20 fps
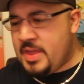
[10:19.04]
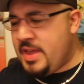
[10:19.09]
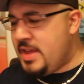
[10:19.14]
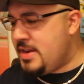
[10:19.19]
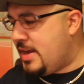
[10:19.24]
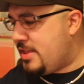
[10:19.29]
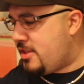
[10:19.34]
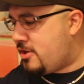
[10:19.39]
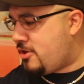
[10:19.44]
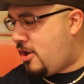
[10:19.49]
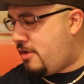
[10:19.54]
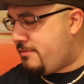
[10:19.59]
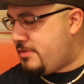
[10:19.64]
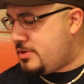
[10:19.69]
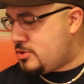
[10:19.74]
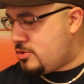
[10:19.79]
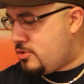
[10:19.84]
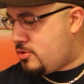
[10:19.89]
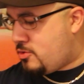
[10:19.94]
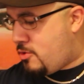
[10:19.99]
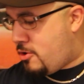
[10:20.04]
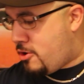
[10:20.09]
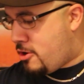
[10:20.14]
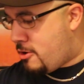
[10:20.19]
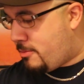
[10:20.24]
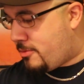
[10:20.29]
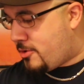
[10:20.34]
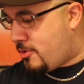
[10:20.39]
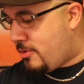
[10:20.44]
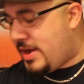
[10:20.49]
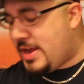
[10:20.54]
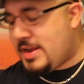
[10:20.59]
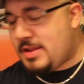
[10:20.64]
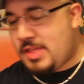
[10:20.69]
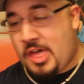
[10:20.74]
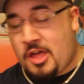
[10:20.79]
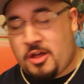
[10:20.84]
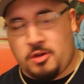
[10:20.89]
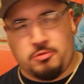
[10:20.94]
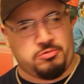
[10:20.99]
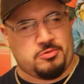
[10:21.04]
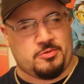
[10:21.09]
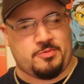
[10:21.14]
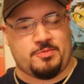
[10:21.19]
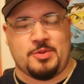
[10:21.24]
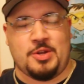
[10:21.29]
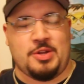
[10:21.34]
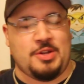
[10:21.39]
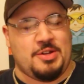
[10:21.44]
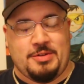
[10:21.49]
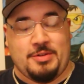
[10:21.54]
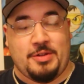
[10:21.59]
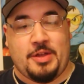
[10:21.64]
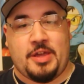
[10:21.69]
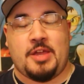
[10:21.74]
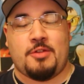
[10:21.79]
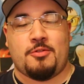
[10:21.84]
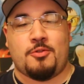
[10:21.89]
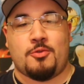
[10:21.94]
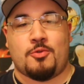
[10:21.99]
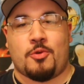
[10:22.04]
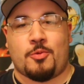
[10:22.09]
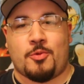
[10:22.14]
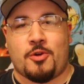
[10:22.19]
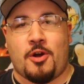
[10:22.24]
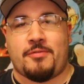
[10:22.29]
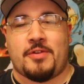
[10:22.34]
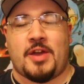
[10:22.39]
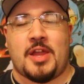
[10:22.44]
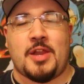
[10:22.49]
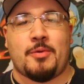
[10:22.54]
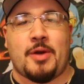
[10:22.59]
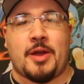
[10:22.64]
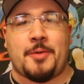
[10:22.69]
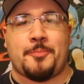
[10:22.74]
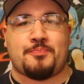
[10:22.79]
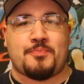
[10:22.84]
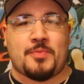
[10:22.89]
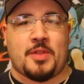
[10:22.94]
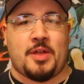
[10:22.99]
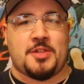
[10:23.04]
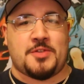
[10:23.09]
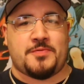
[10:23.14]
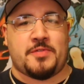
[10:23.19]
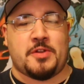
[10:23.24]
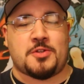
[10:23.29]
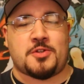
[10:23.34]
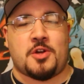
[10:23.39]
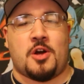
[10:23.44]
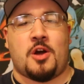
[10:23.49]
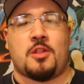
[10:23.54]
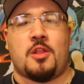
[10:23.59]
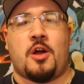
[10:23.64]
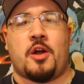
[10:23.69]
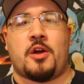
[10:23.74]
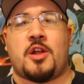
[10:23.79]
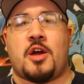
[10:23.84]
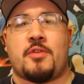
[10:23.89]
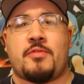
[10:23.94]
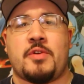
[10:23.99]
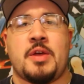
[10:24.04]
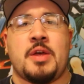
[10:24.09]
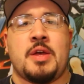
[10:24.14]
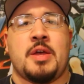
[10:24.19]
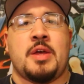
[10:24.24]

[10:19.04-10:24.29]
And now the coffee's lukewarm. Great. Ugh, I hate lukewarm coffee. Anyway, this video's gone long enough.